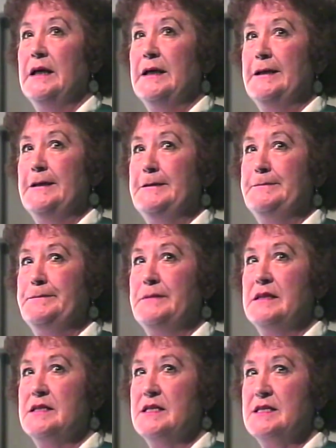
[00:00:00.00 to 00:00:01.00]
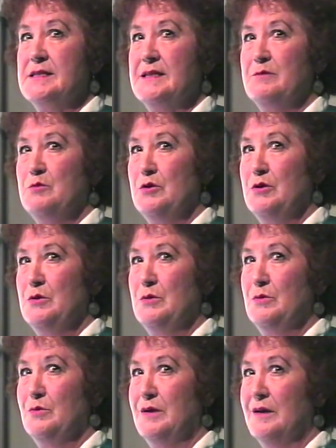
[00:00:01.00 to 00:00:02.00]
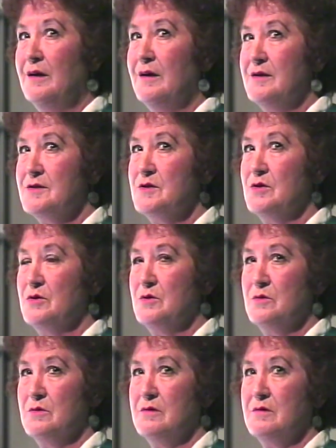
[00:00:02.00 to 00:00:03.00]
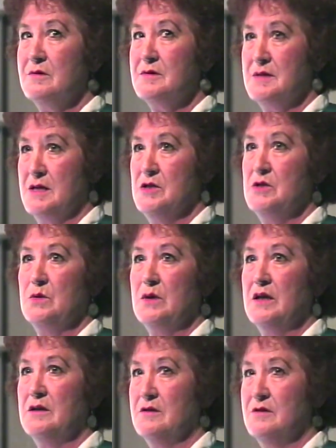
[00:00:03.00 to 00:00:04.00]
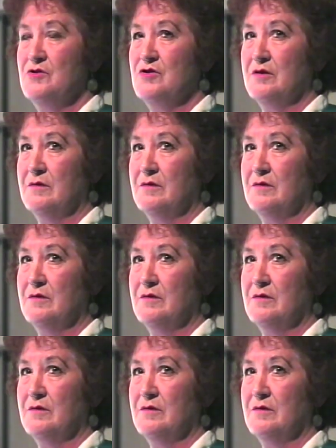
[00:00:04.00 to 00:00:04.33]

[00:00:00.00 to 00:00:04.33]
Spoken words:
And then he said, well, you realise who sent you here, don't you?